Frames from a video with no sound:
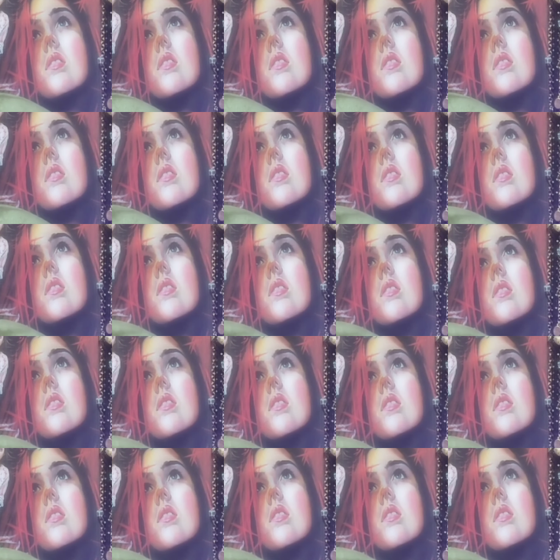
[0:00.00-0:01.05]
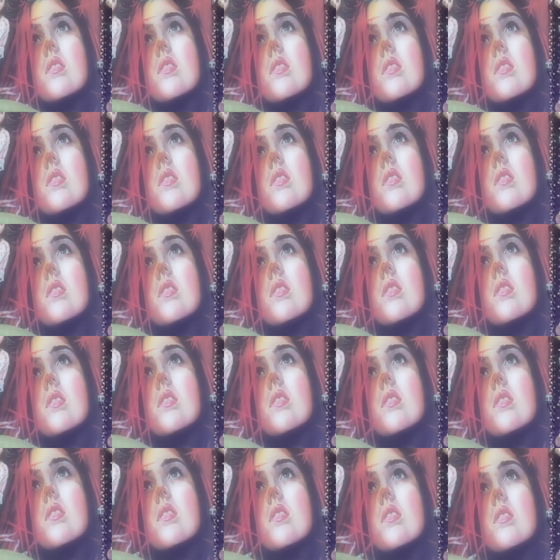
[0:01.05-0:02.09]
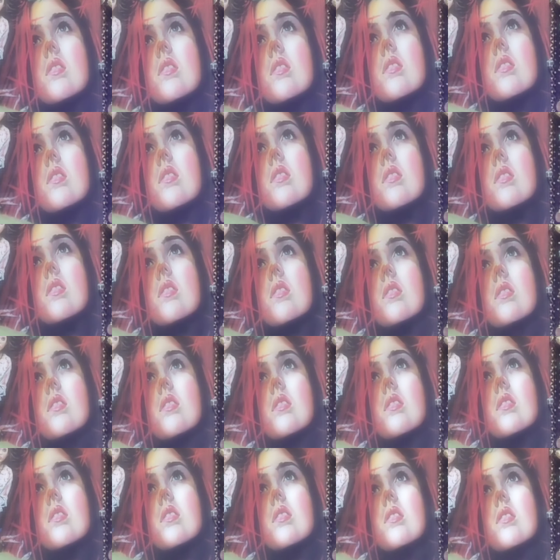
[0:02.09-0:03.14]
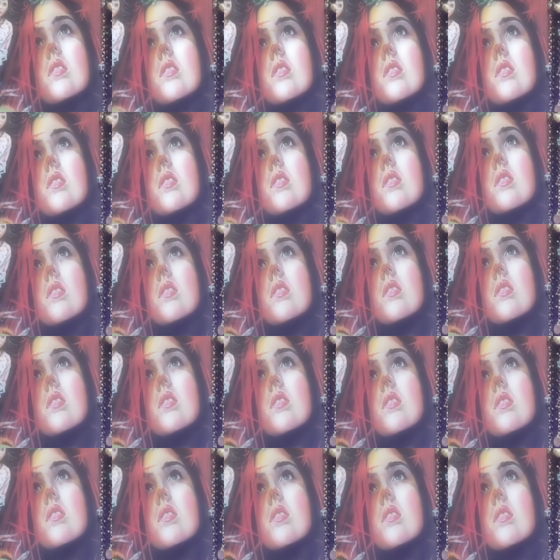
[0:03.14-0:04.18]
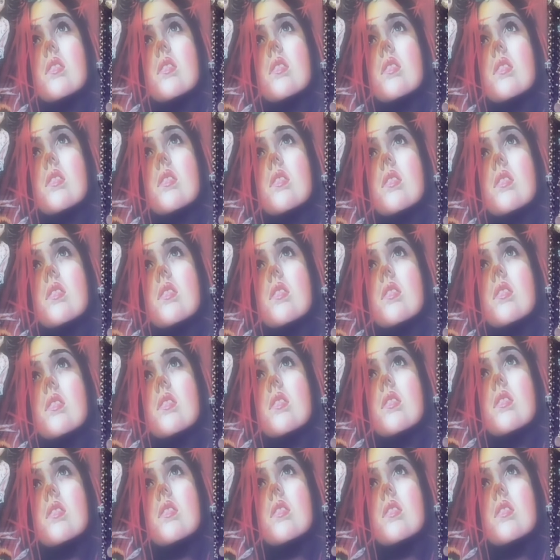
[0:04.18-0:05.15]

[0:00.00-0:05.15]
The person shown says nothing.